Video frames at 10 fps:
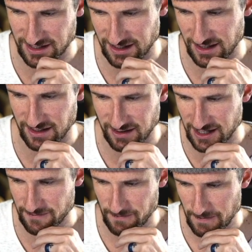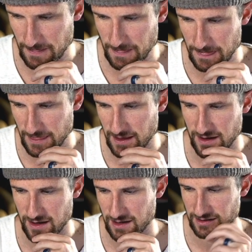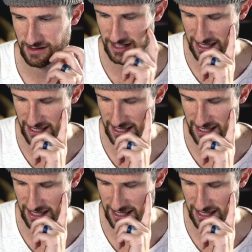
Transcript: there or anything, right? Look